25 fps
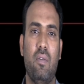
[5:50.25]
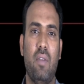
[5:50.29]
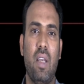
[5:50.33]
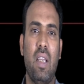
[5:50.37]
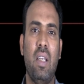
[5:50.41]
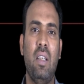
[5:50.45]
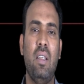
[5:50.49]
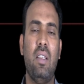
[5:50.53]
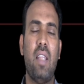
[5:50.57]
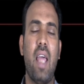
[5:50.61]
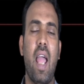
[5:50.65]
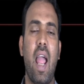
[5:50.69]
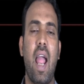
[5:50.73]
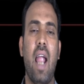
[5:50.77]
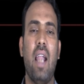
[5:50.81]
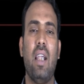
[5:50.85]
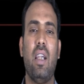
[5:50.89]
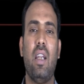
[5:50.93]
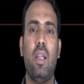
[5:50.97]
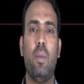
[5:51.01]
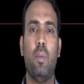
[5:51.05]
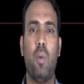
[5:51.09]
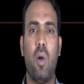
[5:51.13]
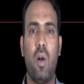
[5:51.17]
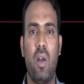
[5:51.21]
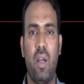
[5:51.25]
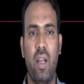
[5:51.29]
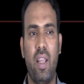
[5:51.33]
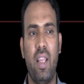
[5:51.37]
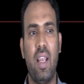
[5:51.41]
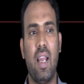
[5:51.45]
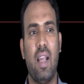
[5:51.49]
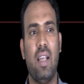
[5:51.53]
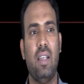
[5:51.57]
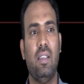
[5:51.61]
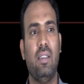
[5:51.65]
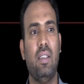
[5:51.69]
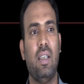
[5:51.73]
when the antibody
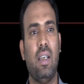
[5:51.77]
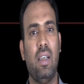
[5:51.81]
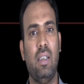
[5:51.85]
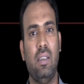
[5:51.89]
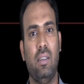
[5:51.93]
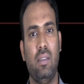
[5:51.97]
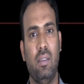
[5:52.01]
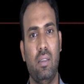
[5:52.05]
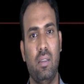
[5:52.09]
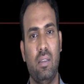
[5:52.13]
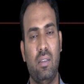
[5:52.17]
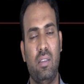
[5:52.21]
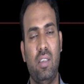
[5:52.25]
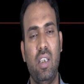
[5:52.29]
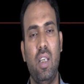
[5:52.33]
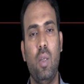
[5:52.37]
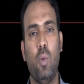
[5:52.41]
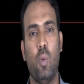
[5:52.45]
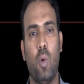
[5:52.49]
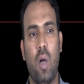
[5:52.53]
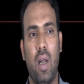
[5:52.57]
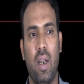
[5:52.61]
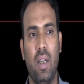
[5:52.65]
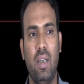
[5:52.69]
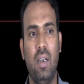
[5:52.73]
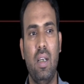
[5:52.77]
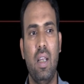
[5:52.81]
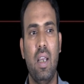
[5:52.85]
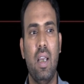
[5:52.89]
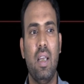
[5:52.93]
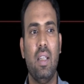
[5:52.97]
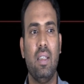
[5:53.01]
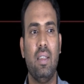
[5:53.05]
and then C1,